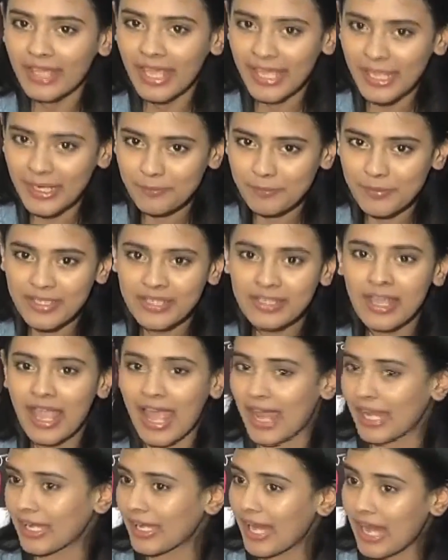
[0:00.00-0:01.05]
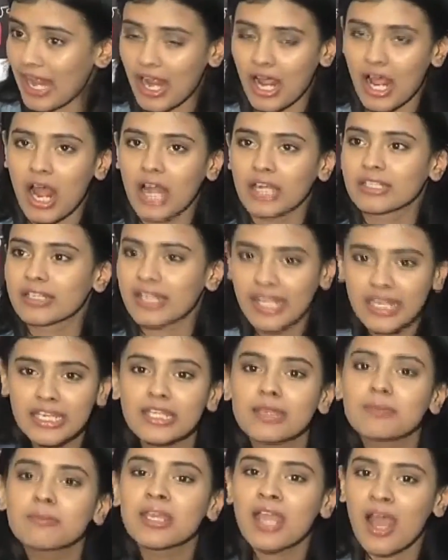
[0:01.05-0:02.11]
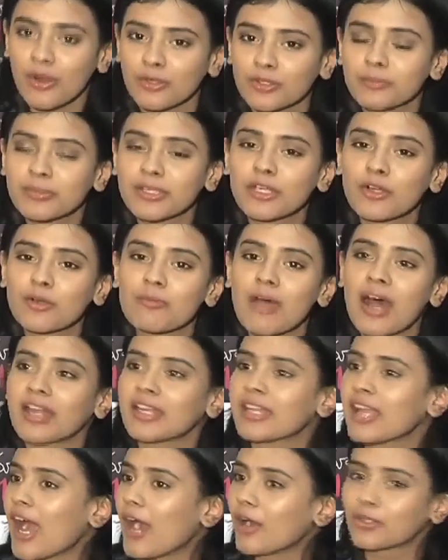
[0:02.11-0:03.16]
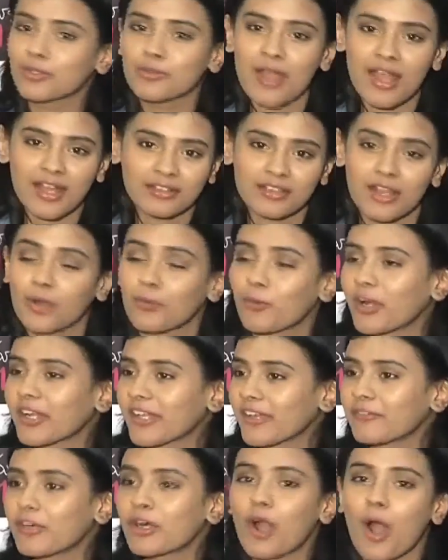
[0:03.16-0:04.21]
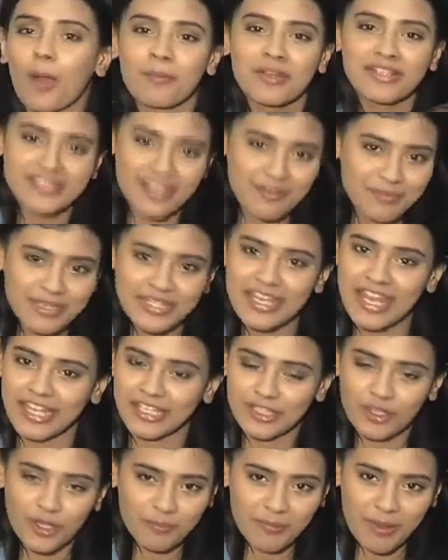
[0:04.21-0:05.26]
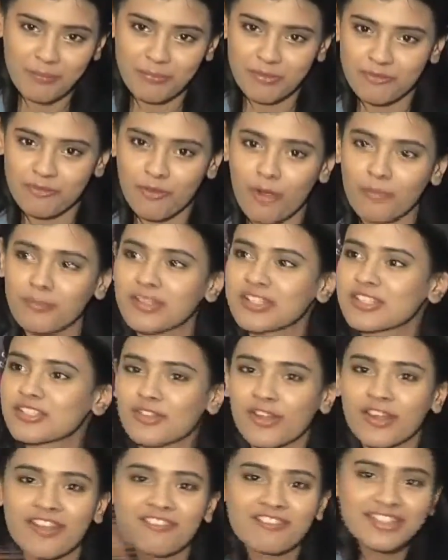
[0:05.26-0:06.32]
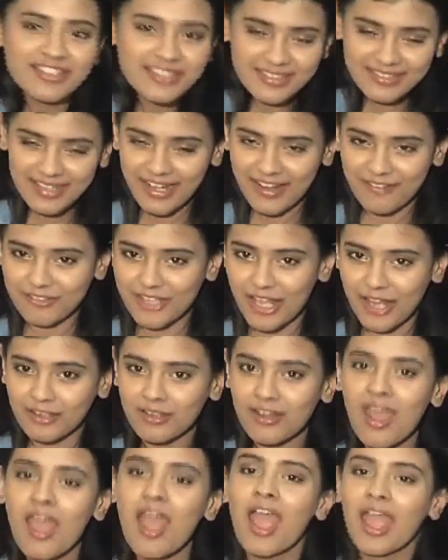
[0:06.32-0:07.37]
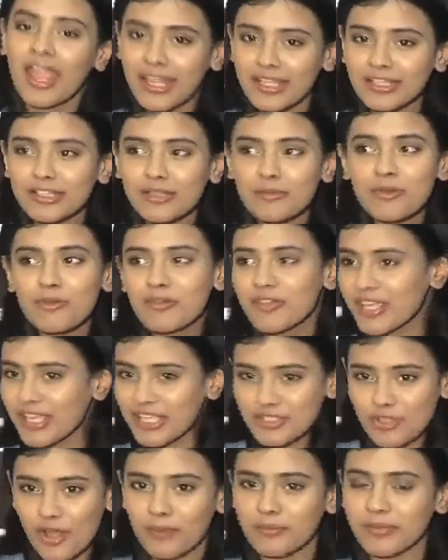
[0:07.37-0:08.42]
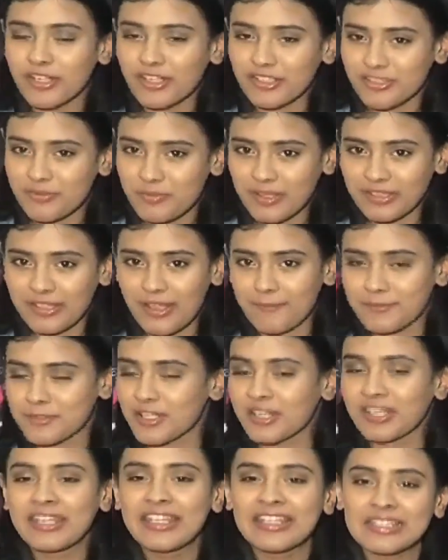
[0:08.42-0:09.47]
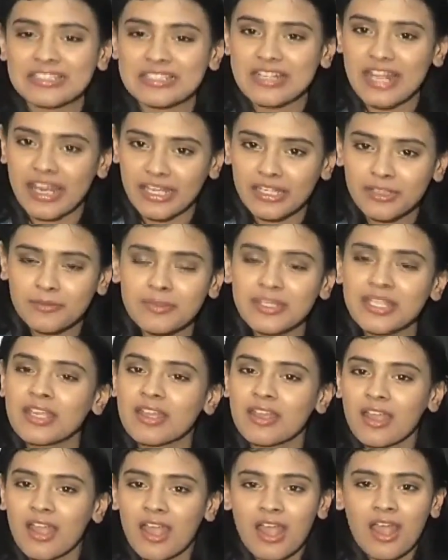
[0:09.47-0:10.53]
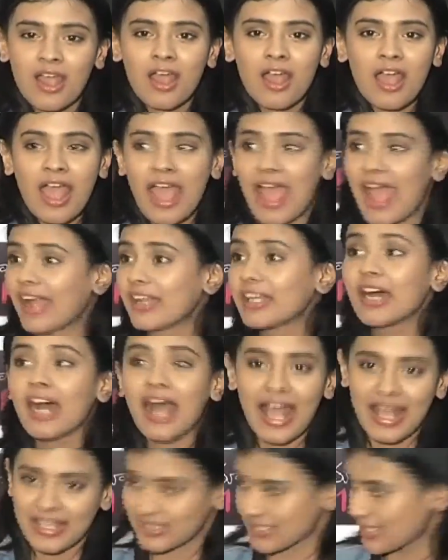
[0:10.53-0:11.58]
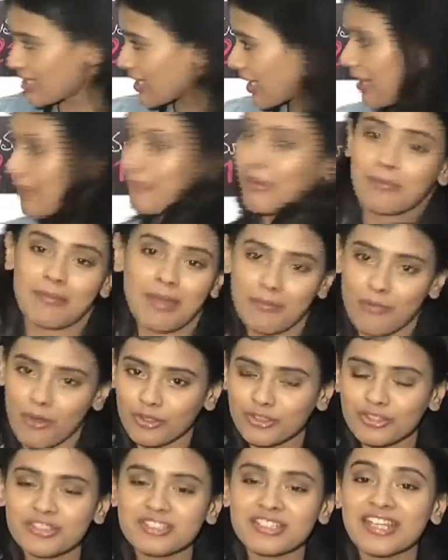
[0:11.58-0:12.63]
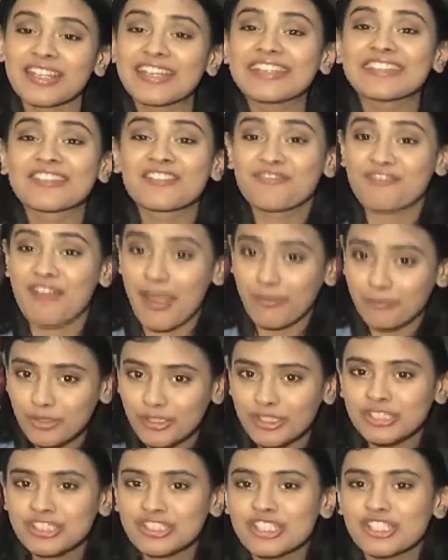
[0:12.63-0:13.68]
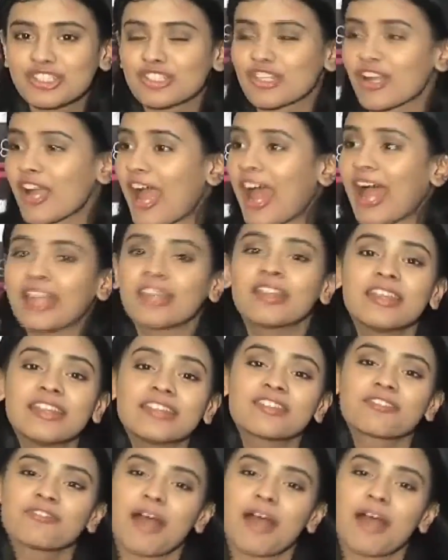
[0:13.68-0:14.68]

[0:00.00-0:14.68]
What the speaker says: helping and training me how to be Kumari, how to act out whatever comments I've been getting on my performance, on everything that I've done in the movie. It's all because of Pratap sir. He's trained me. And as Hema ma'am also said, he's a fabulous teacher and he's a